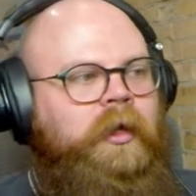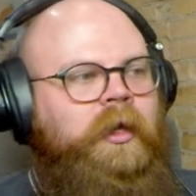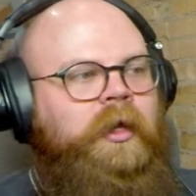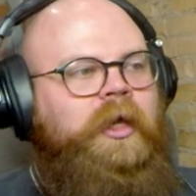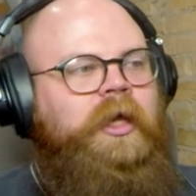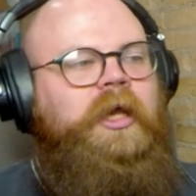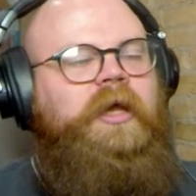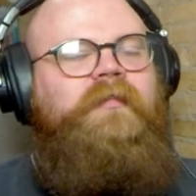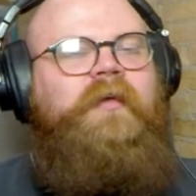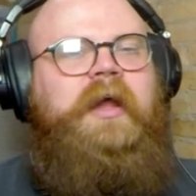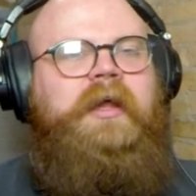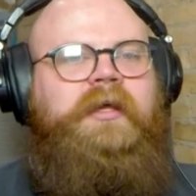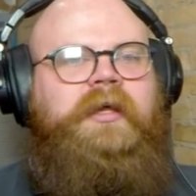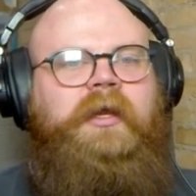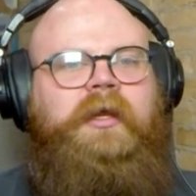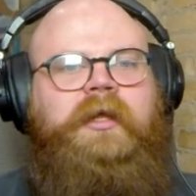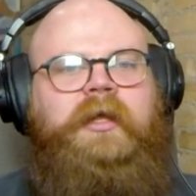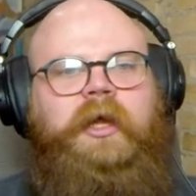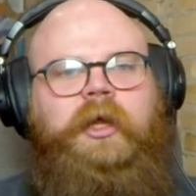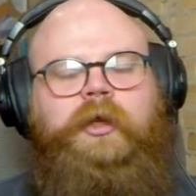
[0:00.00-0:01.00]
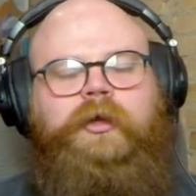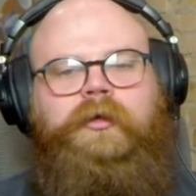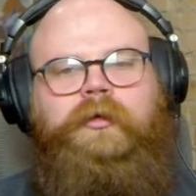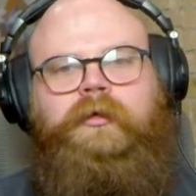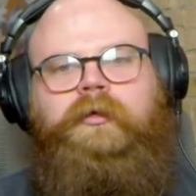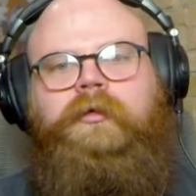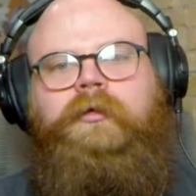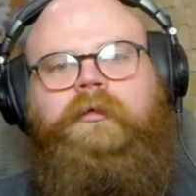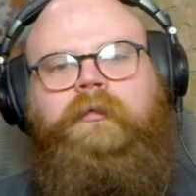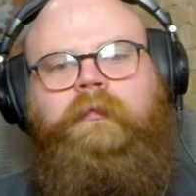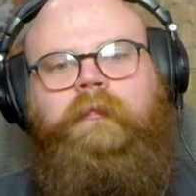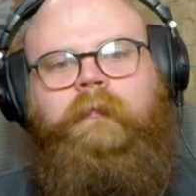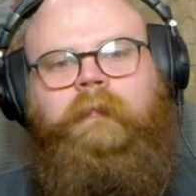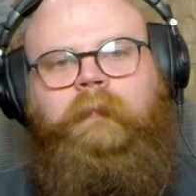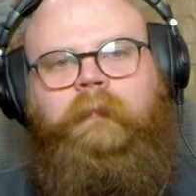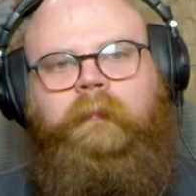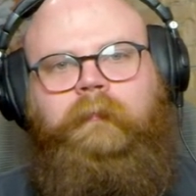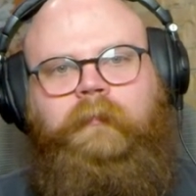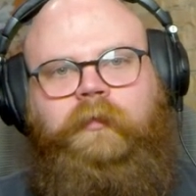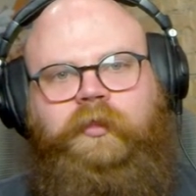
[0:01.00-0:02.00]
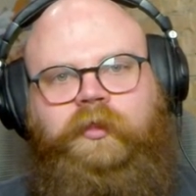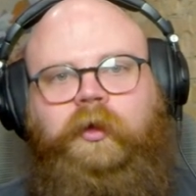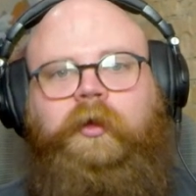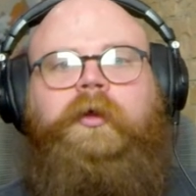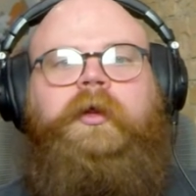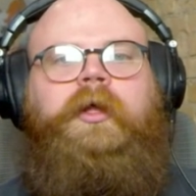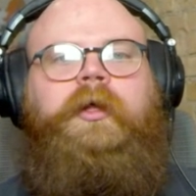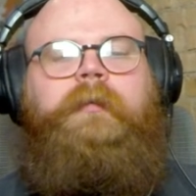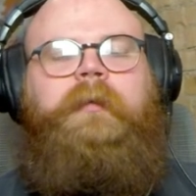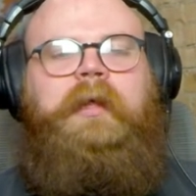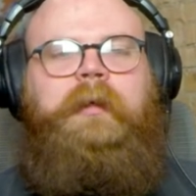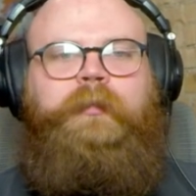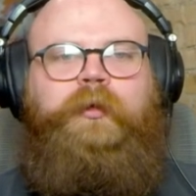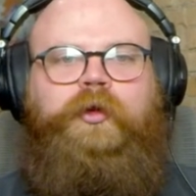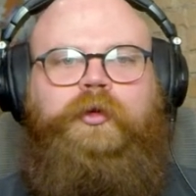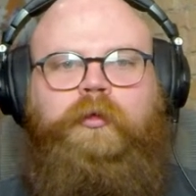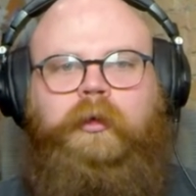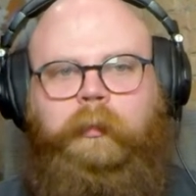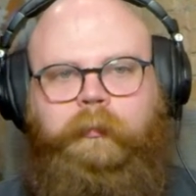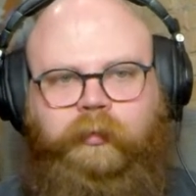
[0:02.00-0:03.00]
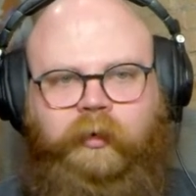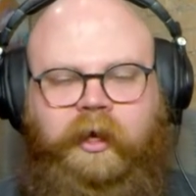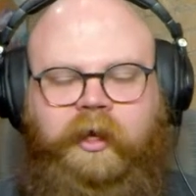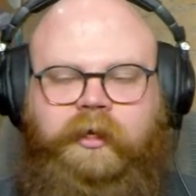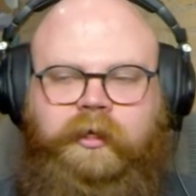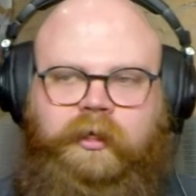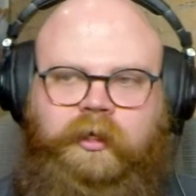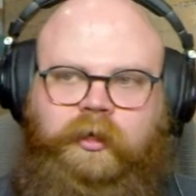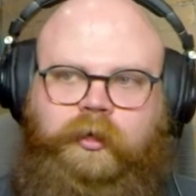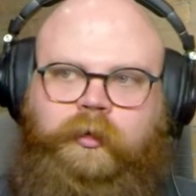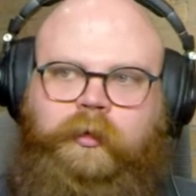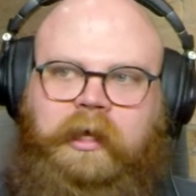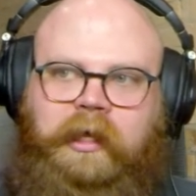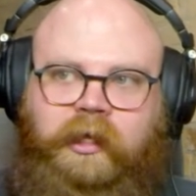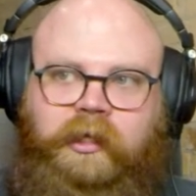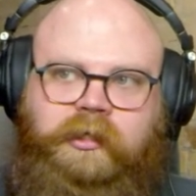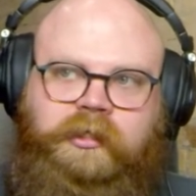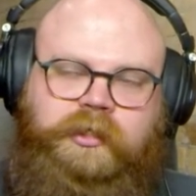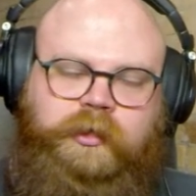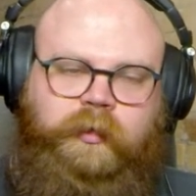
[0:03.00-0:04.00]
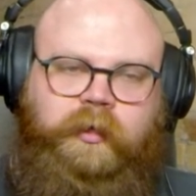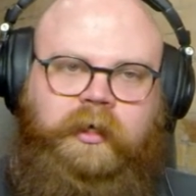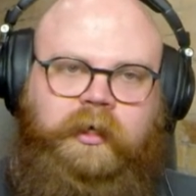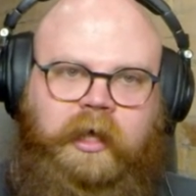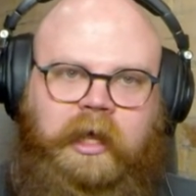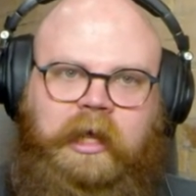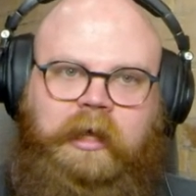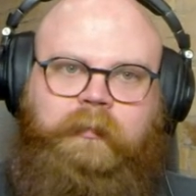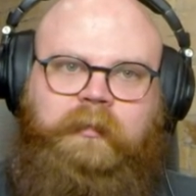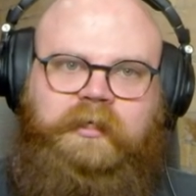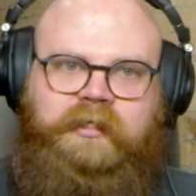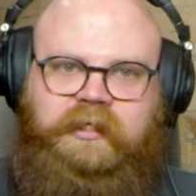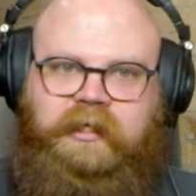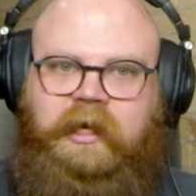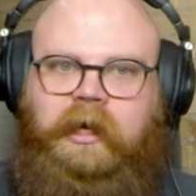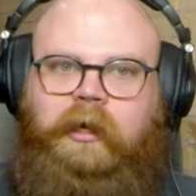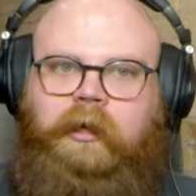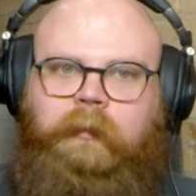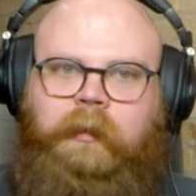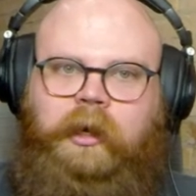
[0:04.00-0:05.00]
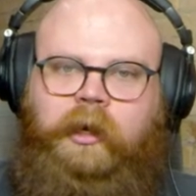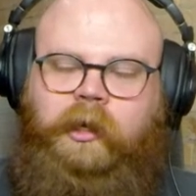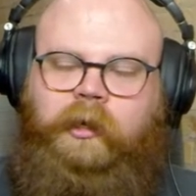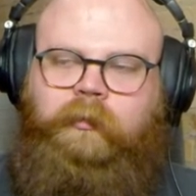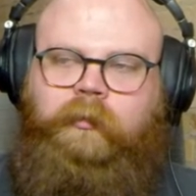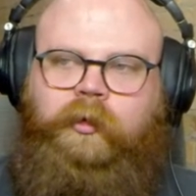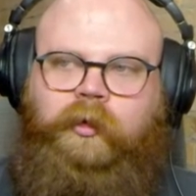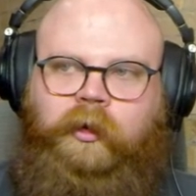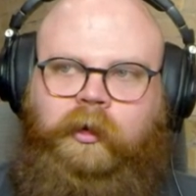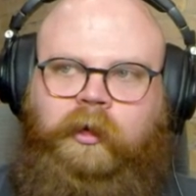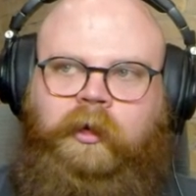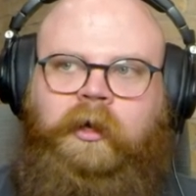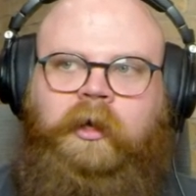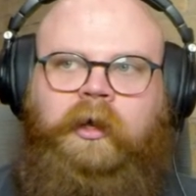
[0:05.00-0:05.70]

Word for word: If I can get 30 people who are brand new into a game and to care about it more,